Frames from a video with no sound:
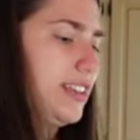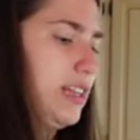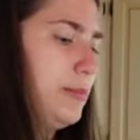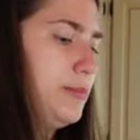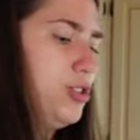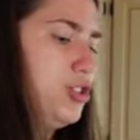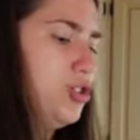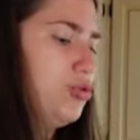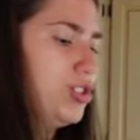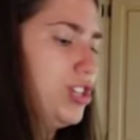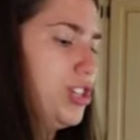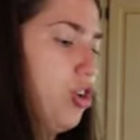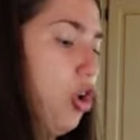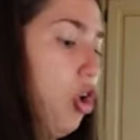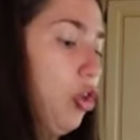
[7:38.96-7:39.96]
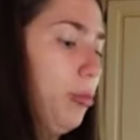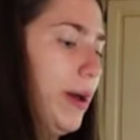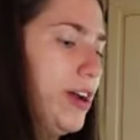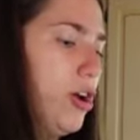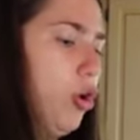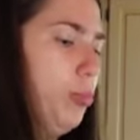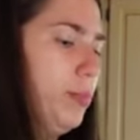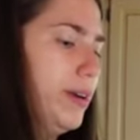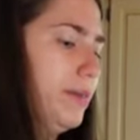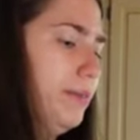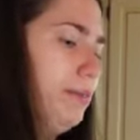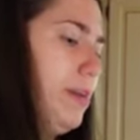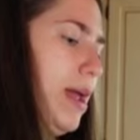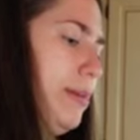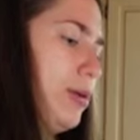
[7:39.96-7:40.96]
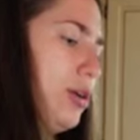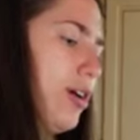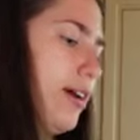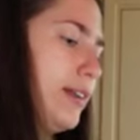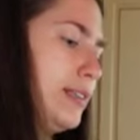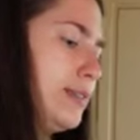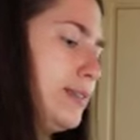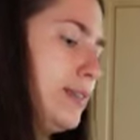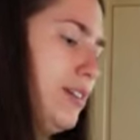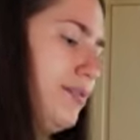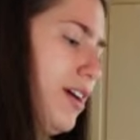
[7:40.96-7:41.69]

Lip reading: the lemon juice in all my open paper cuts, if